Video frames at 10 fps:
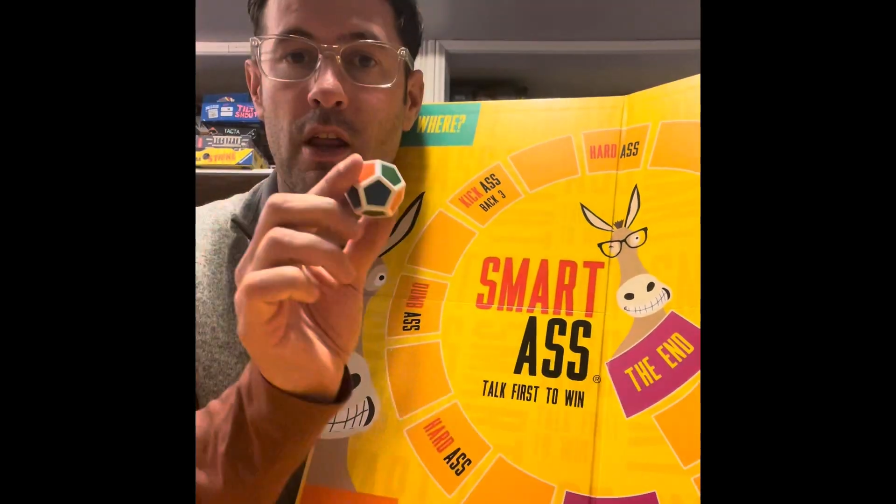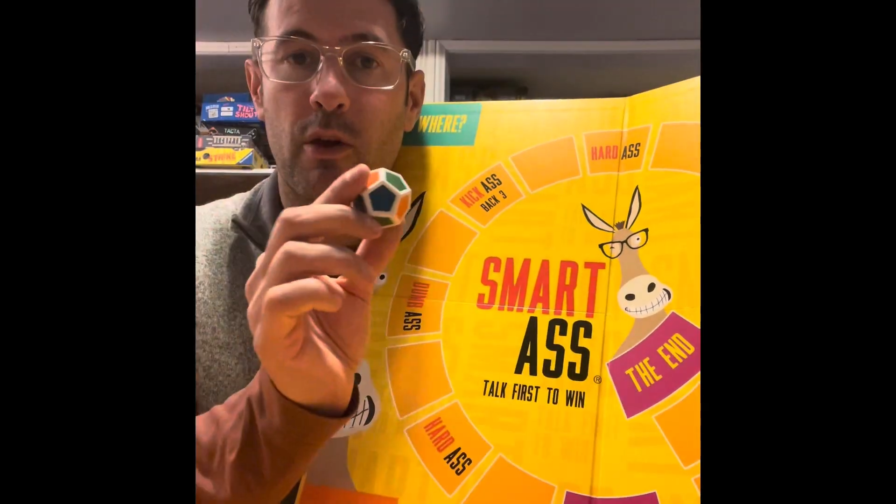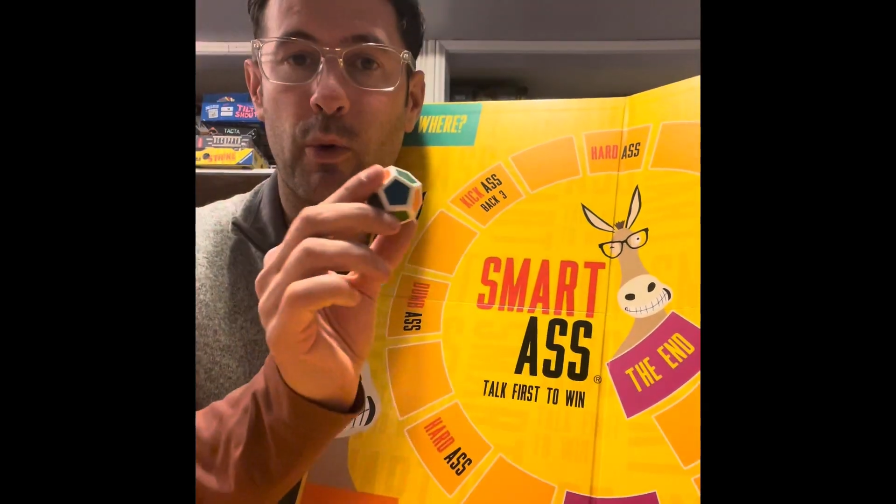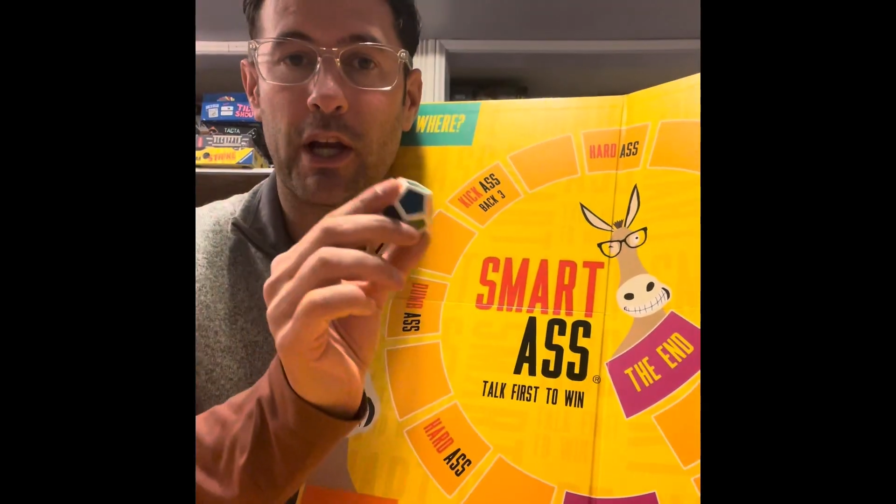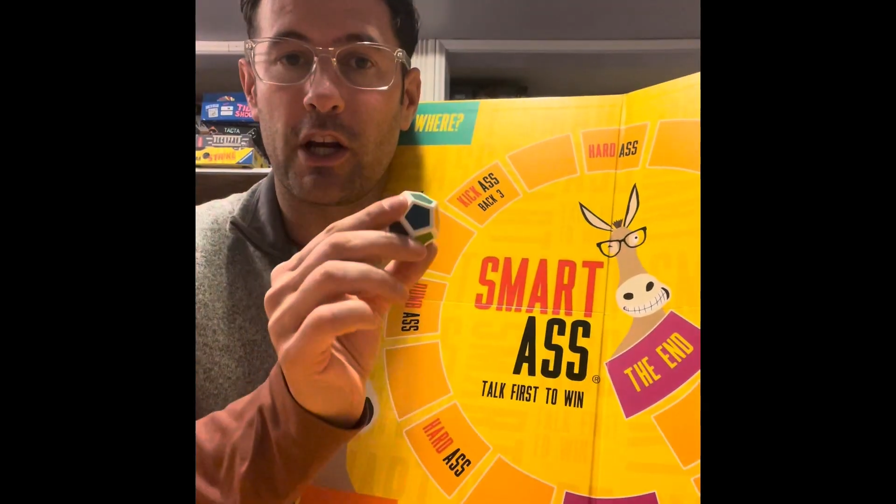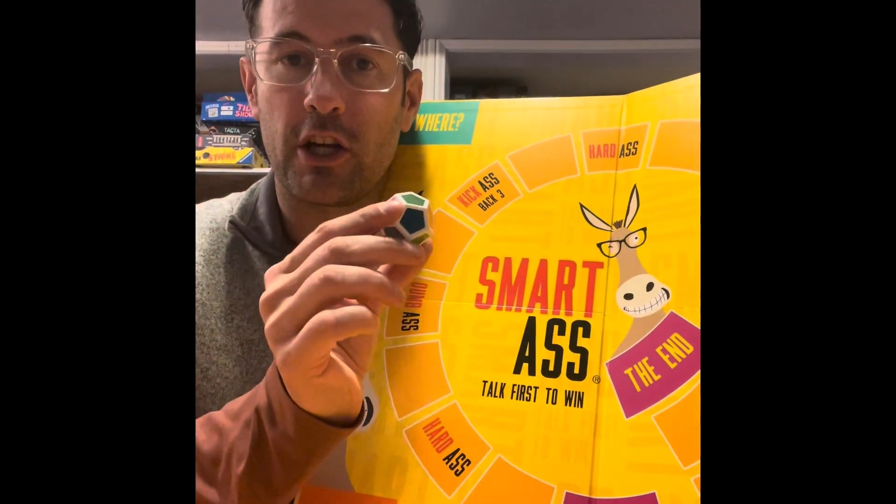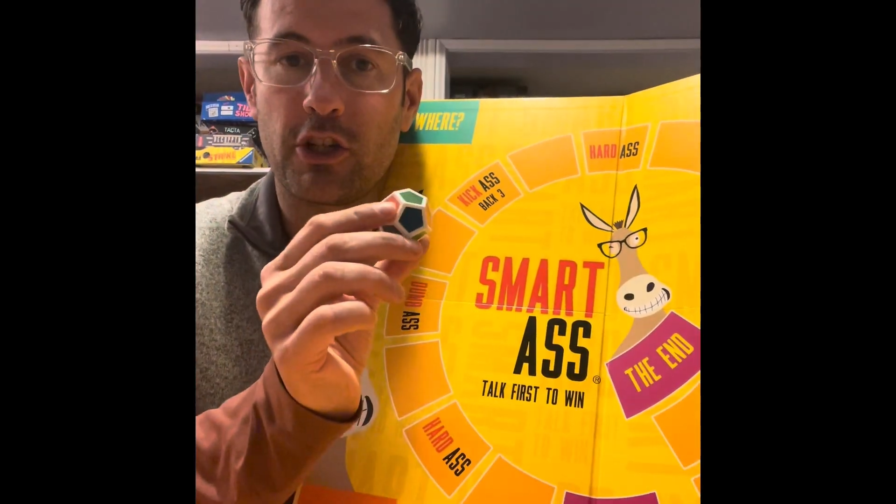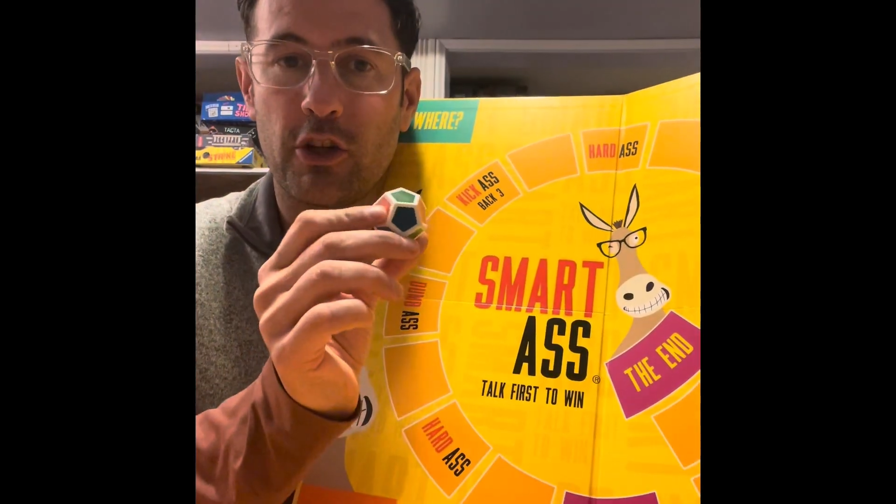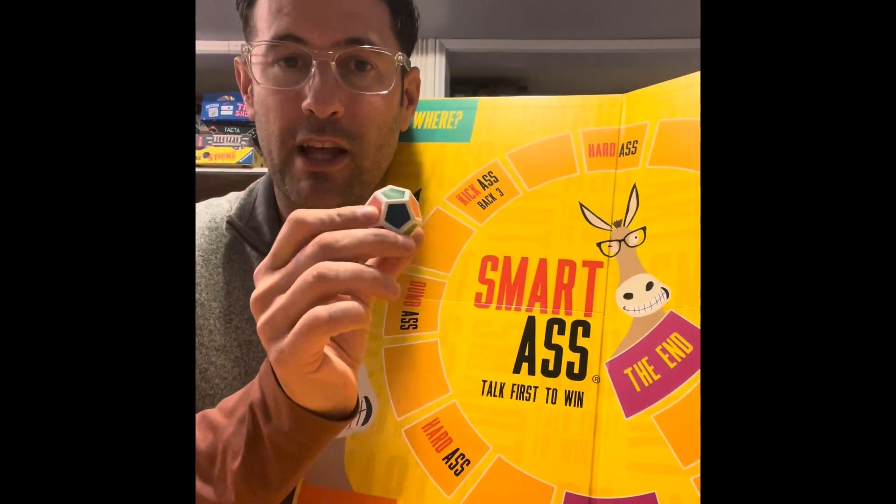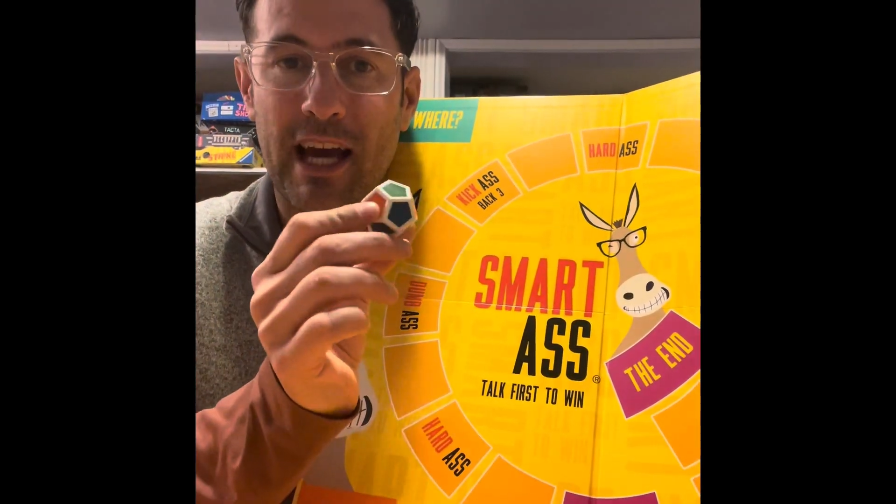The way you're going
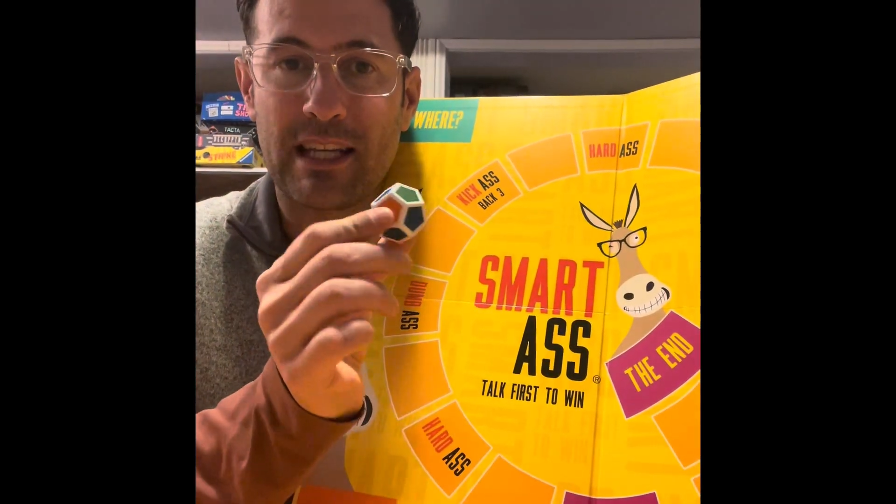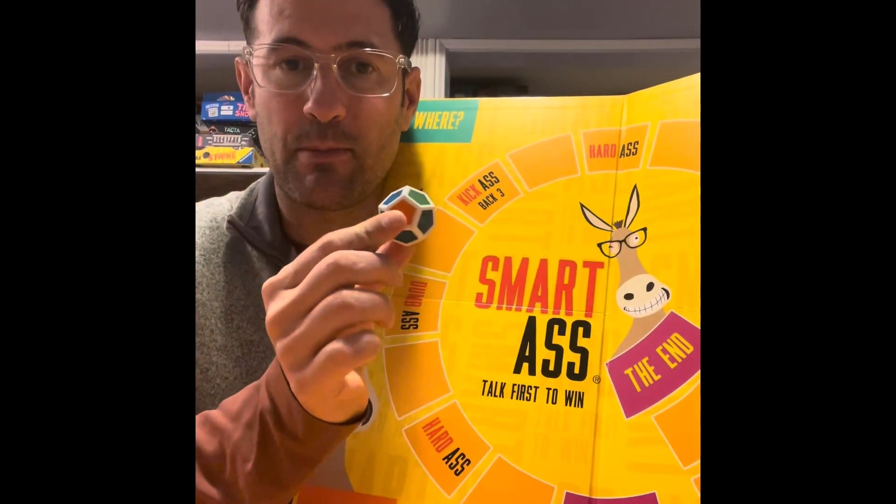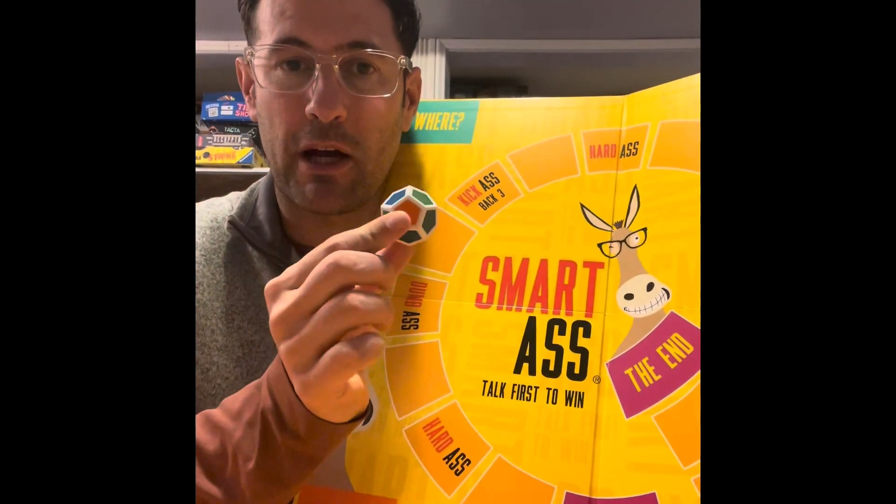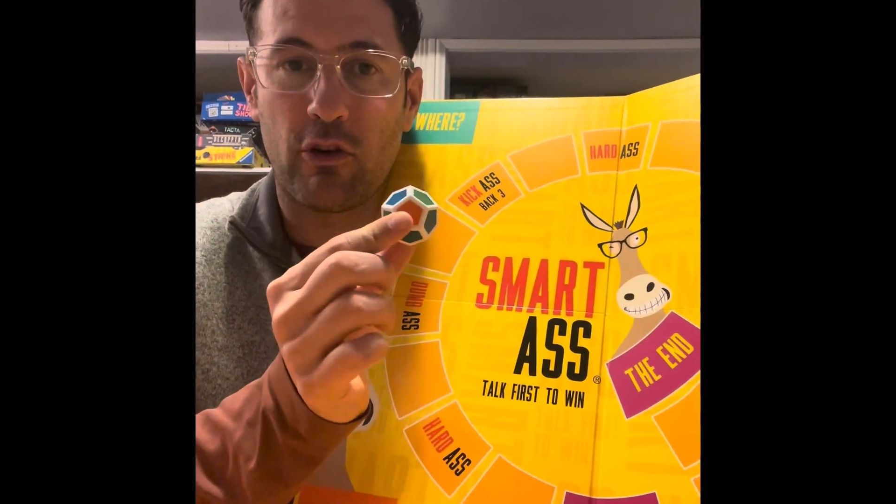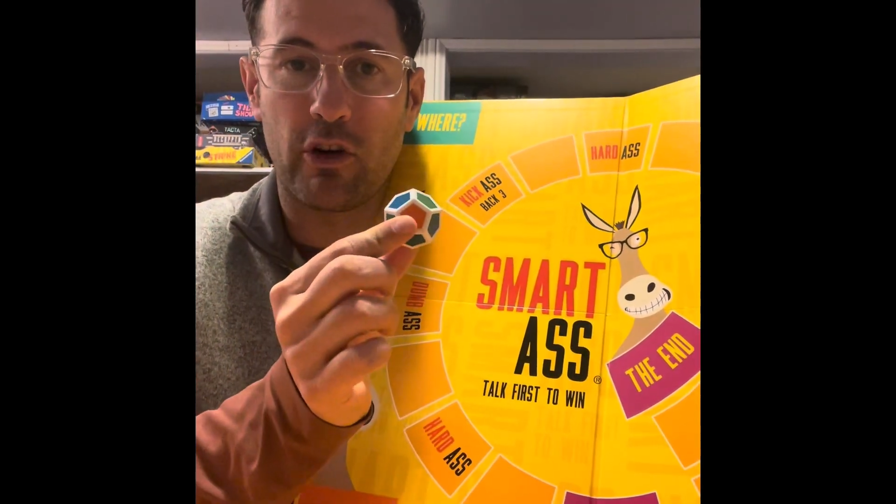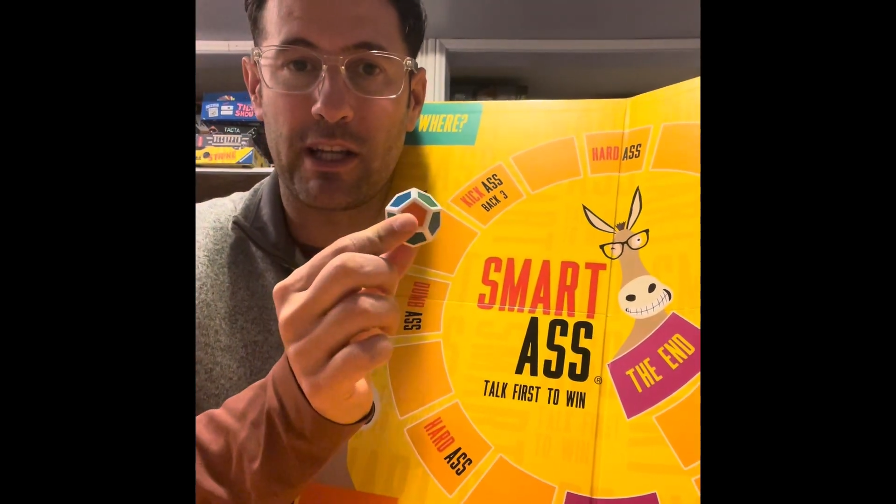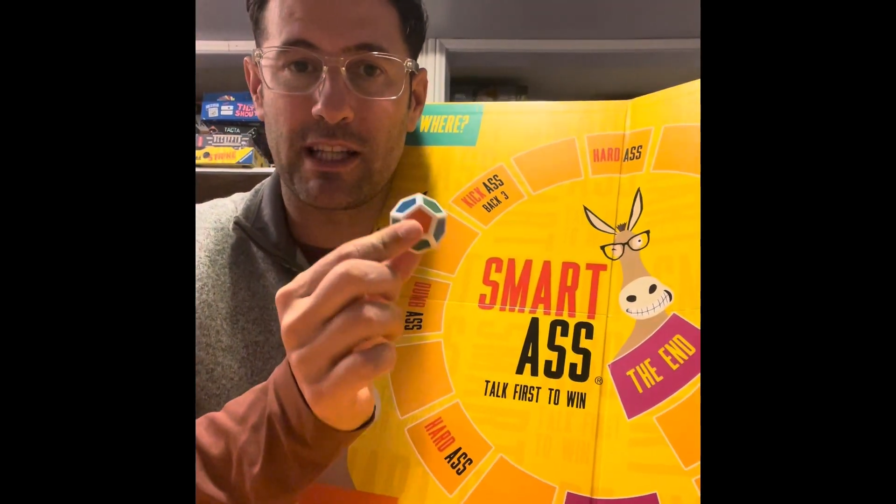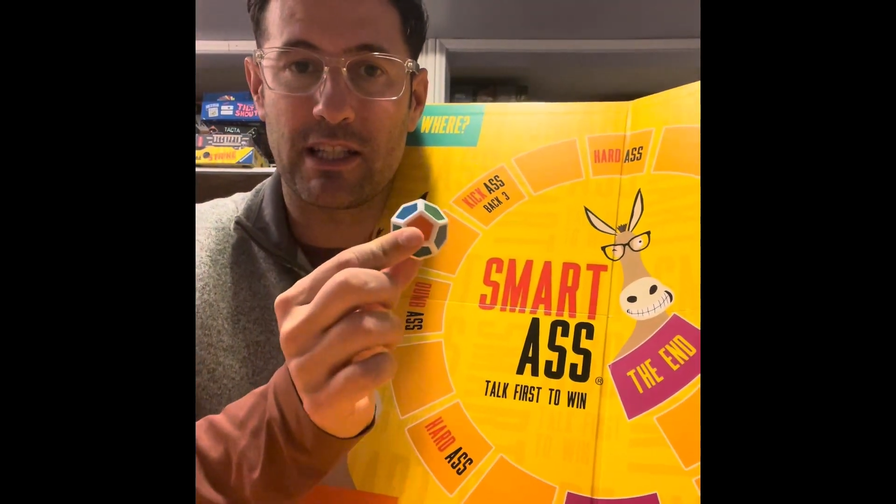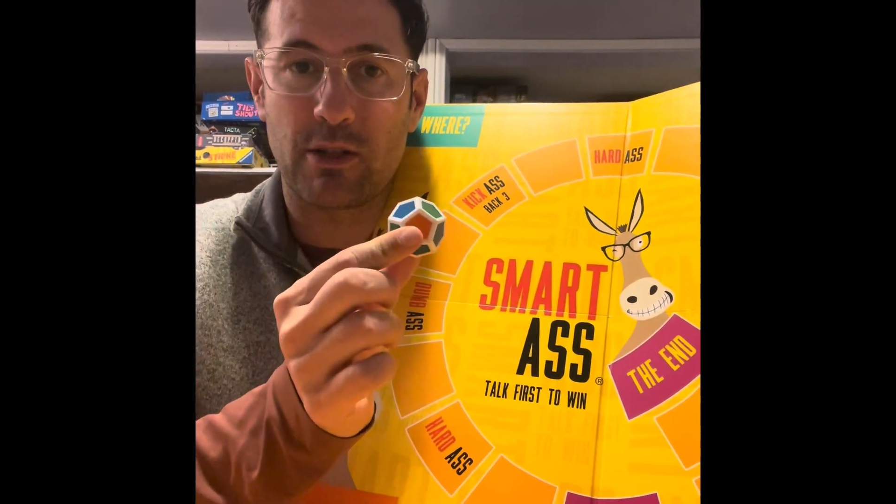to do that is by rolling this